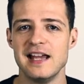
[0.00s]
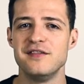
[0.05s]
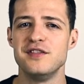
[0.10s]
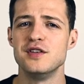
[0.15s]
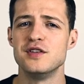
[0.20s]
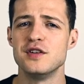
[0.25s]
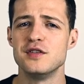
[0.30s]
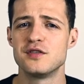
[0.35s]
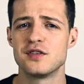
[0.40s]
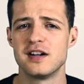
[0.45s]
If
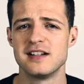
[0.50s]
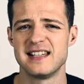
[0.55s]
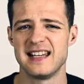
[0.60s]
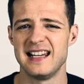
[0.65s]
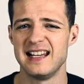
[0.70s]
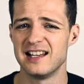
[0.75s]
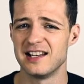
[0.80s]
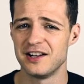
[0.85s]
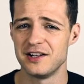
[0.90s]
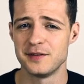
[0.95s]
you do try to
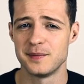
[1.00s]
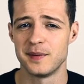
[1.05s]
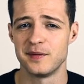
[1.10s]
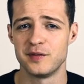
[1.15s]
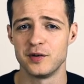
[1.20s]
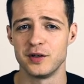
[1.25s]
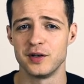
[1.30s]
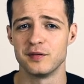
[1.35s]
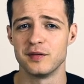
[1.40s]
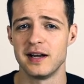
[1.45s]
eat loads
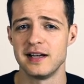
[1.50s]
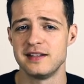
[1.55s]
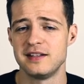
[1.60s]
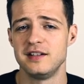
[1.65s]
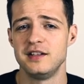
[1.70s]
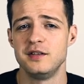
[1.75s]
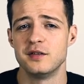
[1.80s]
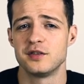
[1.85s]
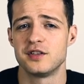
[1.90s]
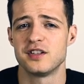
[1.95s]
before your race,
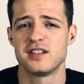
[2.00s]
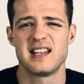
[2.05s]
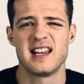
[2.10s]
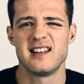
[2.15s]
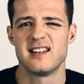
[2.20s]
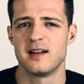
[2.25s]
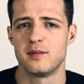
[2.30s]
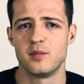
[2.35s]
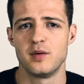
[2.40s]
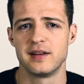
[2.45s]
you'll just
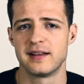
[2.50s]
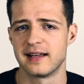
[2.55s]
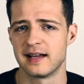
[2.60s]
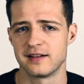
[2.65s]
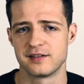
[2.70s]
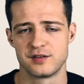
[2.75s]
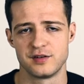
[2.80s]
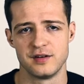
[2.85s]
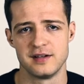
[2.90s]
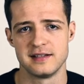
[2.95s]
end up with
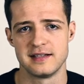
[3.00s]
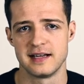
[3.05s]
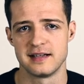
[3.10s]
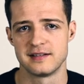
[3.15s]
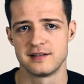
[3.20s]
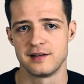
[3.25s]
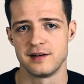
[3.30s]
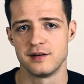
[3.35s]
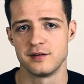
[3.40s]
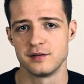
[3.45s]

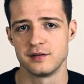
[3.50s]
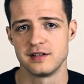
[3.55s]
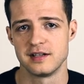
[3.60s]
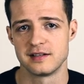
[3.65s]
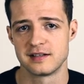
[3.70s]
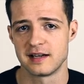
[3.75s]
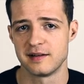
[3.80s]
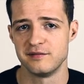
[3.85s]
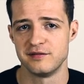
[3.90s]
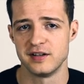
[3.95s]
gastrointestinal
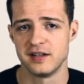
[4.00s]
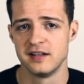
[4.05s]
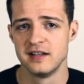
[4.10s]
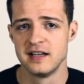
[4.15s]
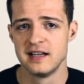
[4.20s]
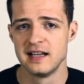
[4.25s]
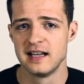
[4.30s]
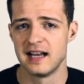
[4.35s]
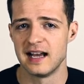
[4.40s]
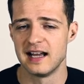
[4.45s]
discomfort,
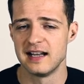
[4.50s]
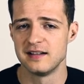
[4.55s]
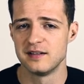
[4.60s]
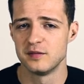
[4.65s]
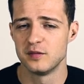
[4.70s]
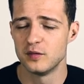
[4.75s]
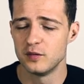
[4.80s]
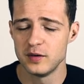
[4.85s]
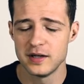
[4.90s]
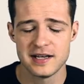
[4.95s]

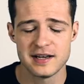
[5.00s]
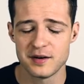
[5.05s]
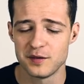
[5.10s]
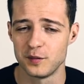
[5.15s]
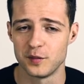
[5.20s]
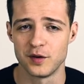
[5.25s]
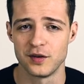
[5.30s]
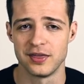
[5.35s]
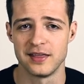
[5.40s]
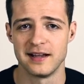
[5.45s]
and we
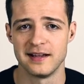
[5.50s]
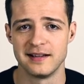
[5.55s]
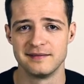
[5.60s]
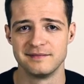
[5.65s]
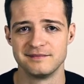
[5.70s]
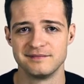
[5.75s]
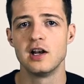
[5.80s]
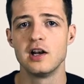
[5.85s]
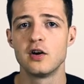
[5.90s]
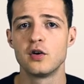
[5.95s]
don't want that.
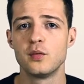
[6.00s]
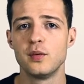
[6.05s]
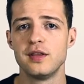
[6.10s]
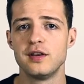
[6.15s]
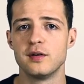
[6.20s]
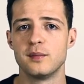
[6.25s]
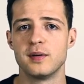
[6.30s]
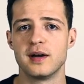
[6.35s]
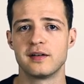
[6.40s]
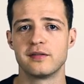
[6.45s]
Along with
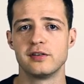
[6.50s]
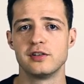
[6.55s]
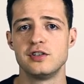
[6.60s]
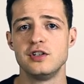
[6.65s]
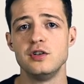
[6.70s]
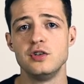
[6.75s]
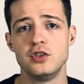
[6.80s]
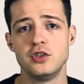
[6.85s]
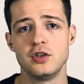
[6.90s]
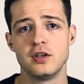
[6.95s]
your
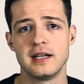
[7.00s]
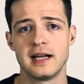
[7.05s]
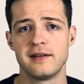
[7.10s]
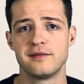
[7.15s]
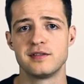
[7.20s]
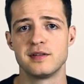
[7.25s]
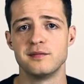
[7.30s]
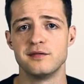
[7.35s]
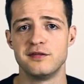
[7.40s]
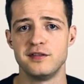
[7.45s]
breakfast, you should
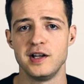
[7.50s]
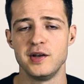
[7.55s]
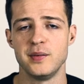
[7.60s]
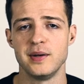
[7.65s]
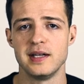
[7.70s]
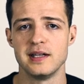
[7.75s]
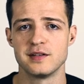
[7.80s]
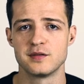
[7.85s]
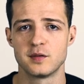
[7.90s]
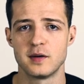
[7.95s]
have some
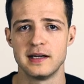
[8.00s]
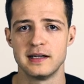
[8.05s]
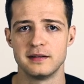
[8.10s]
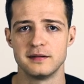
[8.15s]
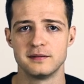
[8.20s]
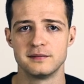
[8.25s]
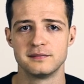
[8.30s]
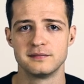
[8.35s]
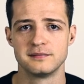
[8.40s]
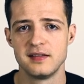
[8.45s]
fluid as
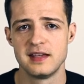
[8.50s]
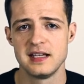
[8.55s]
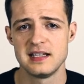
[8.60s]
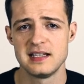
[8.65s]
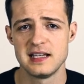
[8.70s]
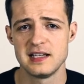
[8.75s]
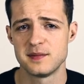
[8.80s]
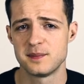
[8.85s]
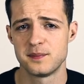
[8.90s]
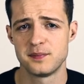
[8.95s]
well.
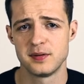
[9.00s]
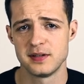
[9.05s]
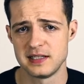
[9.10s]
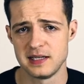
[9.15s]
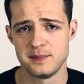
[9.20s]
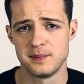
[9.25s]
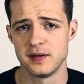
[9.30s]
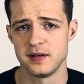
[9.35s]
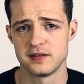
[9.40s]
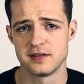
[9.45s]
This is
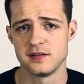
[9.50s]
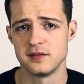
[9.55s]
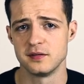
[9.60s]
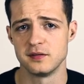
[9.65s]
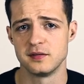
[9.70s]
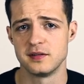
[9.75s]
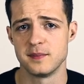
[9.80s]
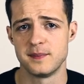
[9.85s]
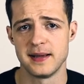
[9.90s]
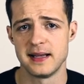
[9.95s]
pretty
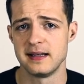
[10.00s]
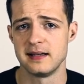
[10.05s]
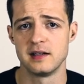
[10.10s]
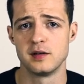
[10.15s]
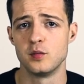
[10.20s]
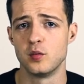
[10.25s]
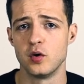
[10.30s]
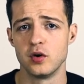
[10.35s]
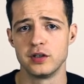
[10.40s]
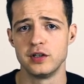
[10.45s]
personal depending
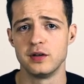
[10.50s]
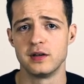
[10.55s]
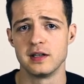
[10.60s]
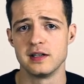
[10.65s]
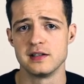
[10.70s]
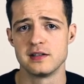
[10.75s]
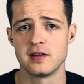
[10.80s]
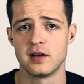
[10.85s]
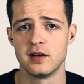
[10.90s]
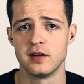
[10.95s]
on what you
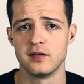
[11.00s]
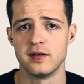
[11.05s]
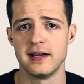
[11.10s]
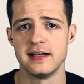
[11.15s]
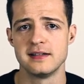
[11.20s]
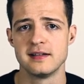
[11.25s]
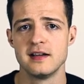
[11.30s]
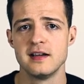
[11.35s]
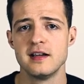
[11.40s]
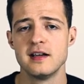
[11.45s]
can
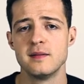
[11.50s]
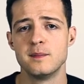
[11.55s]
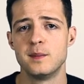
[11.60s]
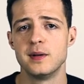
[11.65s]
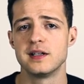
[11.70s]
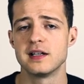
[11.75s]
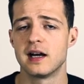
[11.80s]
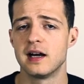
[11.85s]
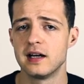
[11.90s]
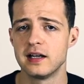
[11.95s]
tolerate,
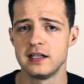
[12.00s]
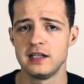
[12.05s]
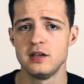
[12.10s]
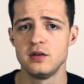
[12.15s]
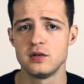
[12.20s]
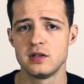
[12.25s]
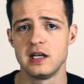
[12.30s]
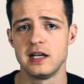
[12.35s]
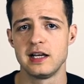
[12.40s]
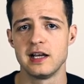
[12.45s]
but I
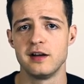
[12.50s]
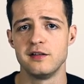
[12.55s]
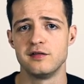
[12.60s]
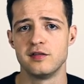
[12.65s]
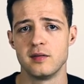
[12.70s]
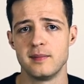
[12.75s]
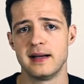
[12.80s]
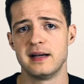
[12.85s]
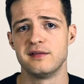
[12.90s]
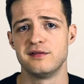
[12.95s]
usually go
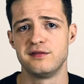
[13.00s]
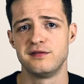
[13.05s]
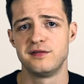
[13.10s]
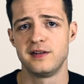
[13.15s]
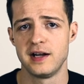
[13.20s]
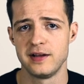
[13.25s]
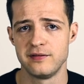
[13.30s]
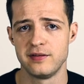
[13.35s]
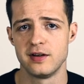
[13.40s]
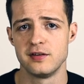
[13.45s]
for about
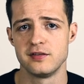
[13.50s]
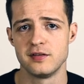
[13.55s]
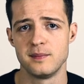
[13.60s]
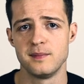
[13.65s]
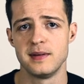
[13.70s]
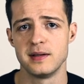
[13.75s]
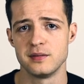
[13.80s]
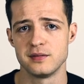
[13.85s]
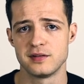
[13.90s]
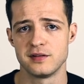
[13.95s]
500
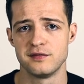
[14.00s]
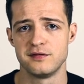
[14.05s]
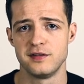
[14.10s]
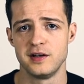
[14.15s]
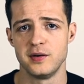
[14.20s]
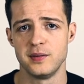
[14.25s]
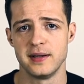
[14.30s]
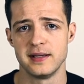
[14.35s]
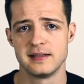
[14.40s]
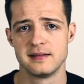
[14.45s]
mils of
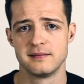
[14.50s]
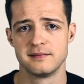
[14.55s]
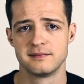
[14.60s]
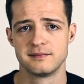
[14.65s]
fluid.